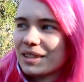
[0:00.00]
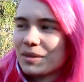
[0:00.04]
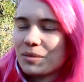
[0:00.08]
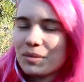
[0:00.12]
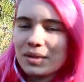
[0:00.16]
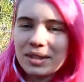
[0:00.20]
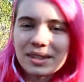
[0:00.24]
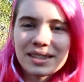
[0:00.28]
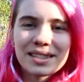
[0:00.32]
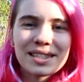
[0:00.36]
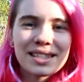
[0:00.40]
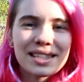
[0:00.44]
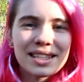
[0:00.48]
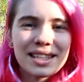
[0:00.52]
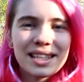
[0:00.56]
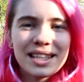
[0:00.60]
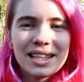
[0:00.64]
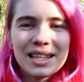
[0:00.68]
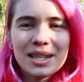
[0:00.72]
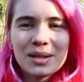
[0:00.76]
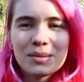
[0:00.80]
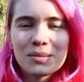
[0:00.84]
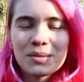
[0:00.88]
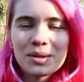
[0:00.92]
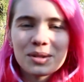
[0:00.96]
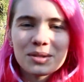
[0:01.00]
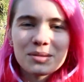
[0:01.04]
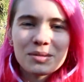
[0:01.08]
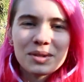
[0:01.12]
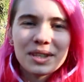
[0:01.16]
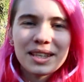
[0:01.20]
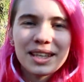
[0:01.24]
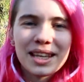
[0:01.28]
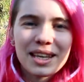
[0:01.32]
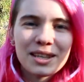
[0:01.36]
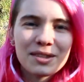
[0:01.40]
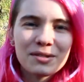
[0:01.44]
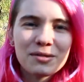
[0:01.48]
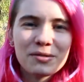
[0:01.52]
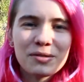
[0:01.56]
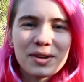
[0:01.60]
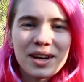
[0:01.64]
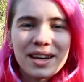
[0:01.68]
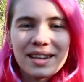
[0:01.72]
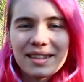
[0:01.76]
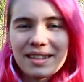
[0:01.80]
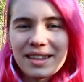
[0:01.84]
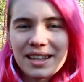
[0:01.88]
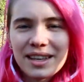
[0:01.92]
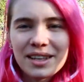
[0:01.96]
we'll see what we can
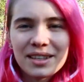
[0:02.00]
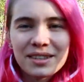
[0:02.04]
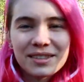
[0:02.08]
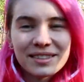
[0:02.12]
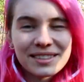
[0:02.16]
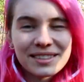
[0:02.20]
find there.